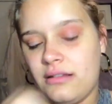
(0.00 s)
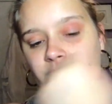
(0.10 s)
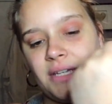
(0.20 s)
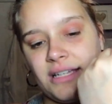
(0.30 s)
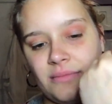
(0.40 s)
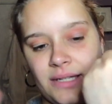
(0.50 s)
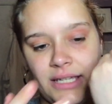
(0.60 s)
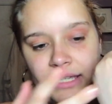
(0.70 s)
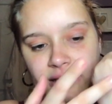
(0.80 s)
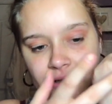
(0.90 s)
back of my
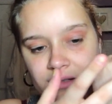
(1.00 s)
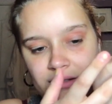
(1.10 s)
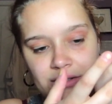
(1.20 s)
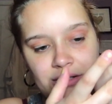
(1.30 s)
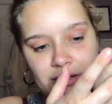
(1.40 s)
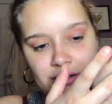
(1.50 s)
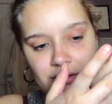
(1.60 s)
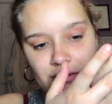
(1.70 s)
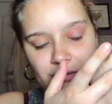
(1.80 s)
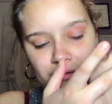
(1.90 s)
hand.
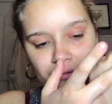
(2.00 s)
So,